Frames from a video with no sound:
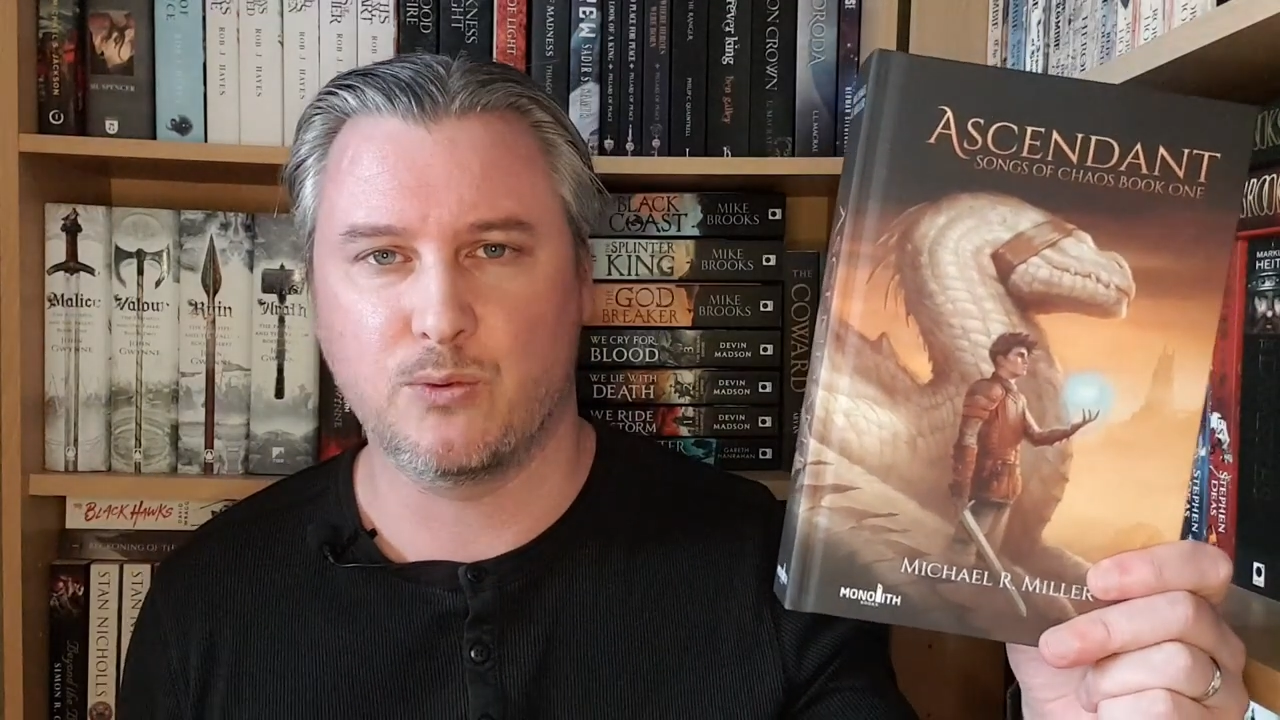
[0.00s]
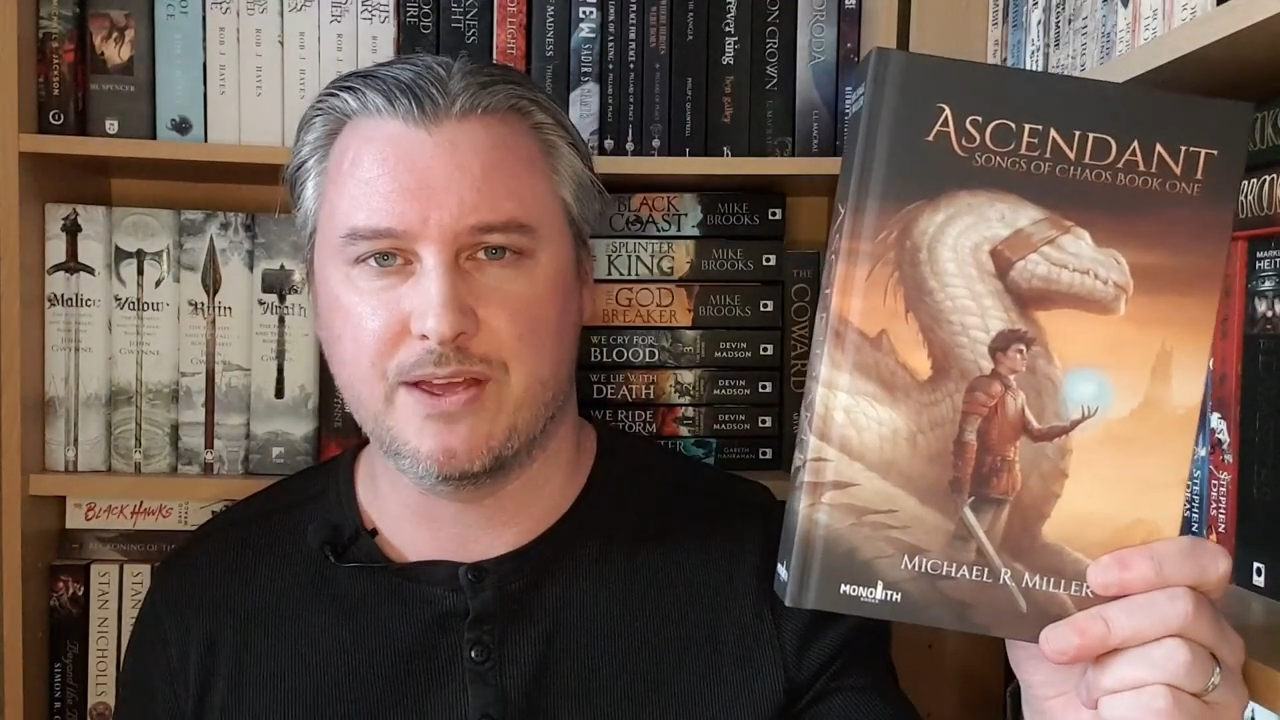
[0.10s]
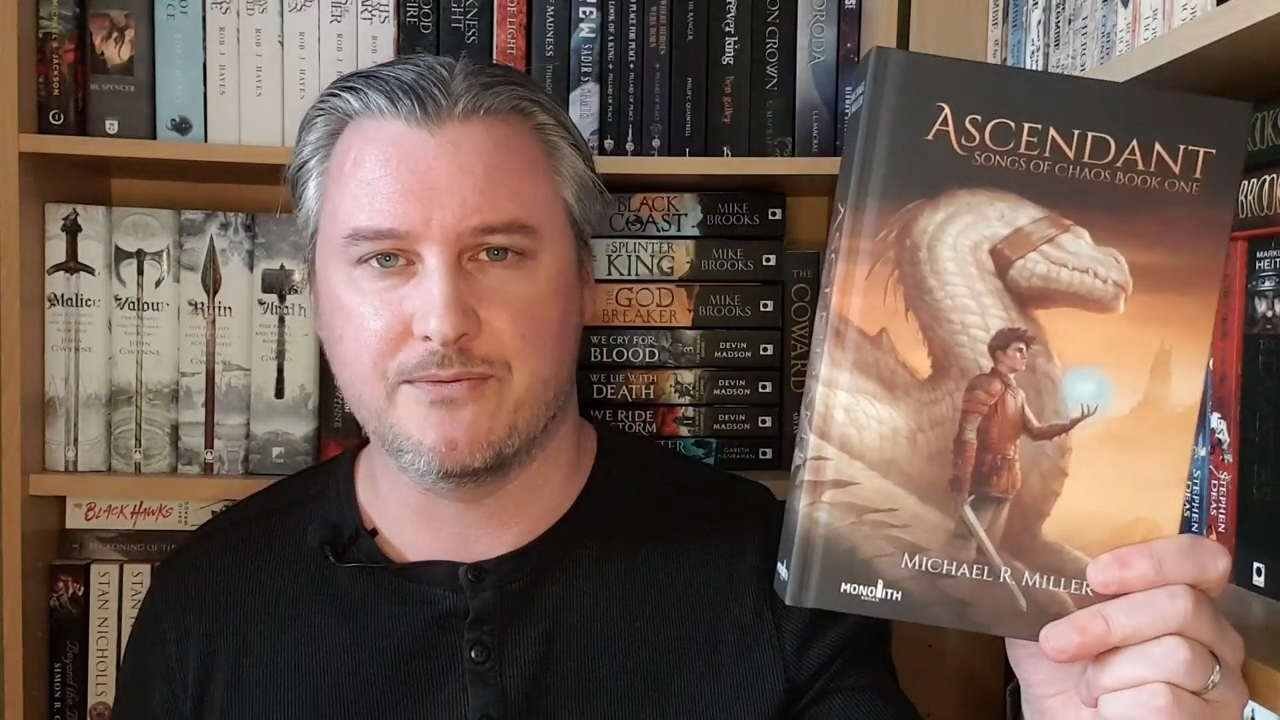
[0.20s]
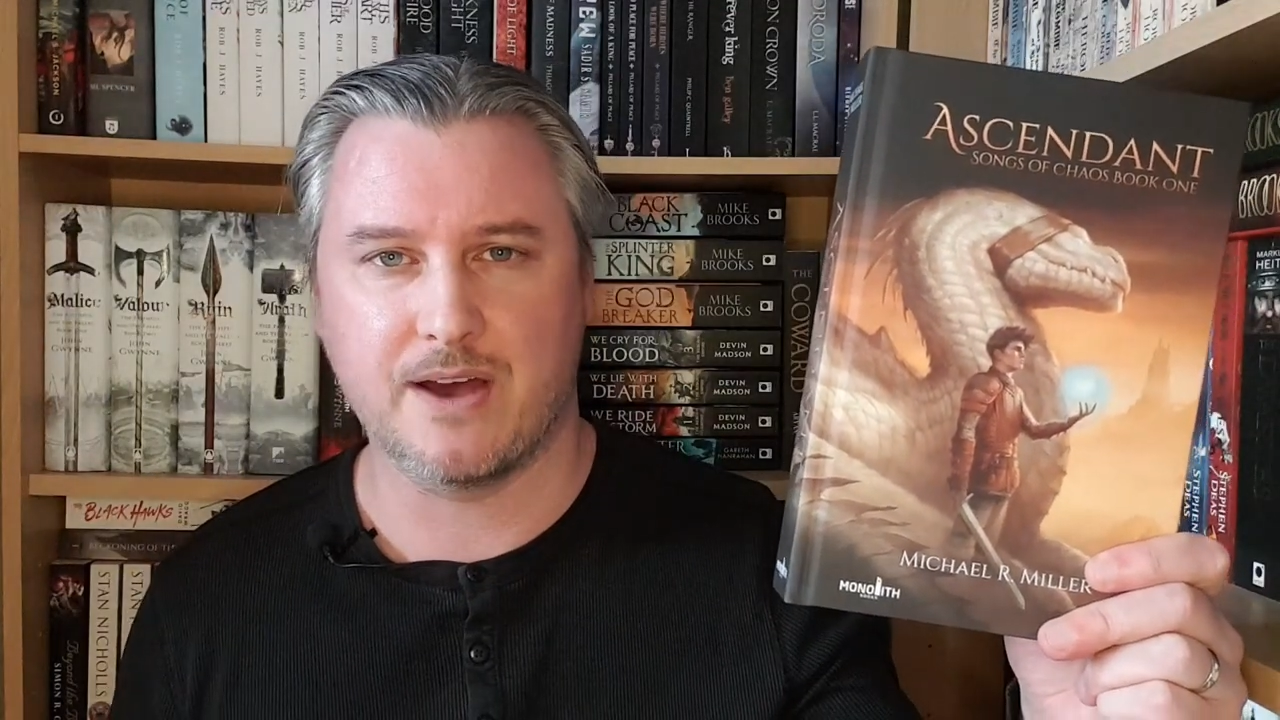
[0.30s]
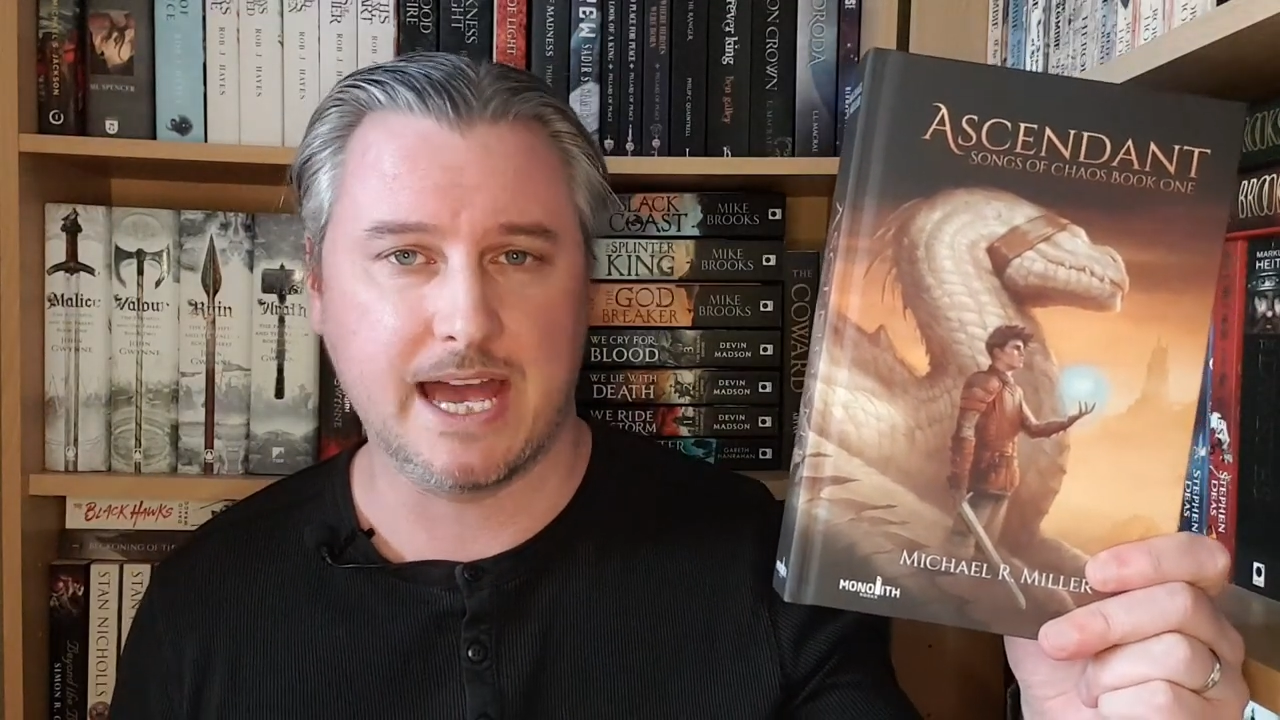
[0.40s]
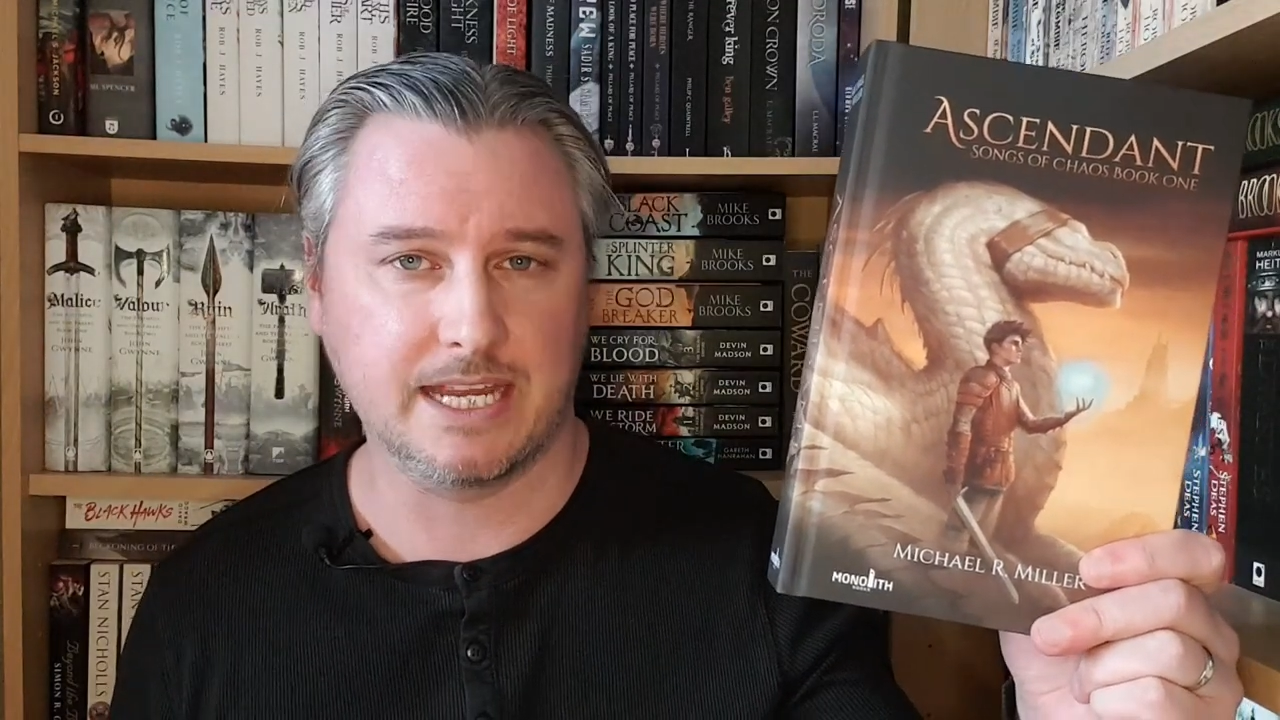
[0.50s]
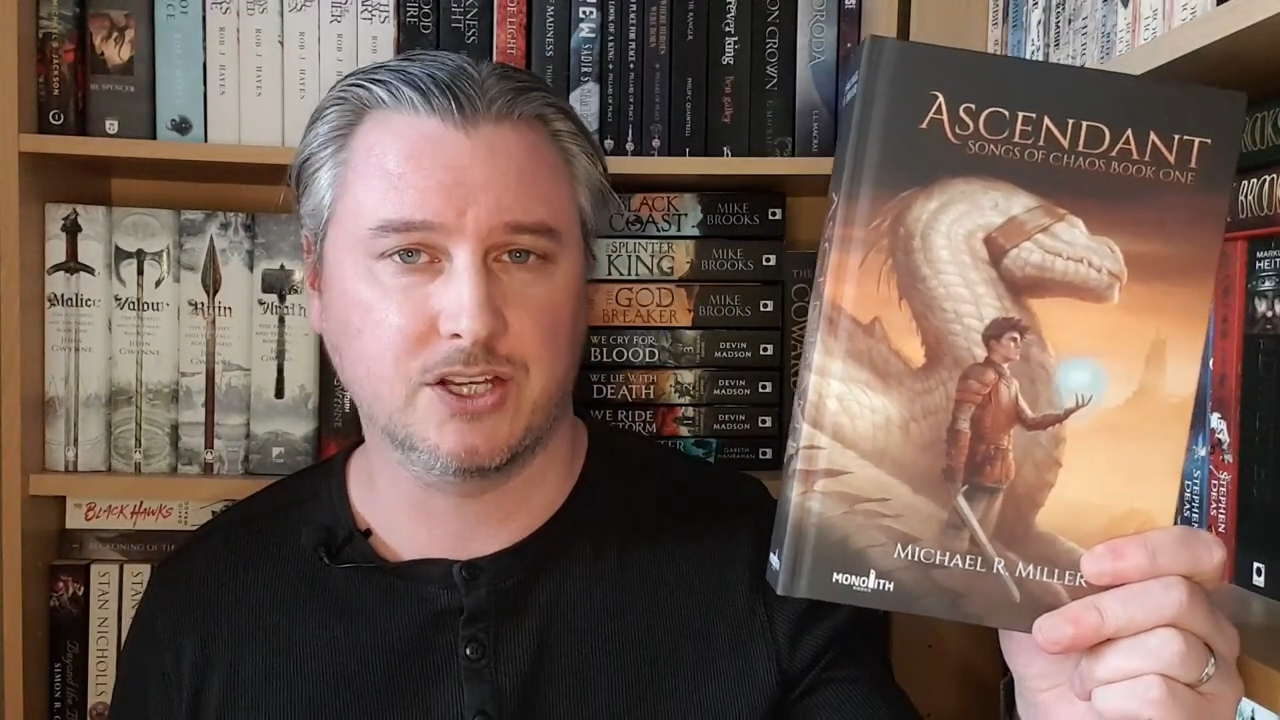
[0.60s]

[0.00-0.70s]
with a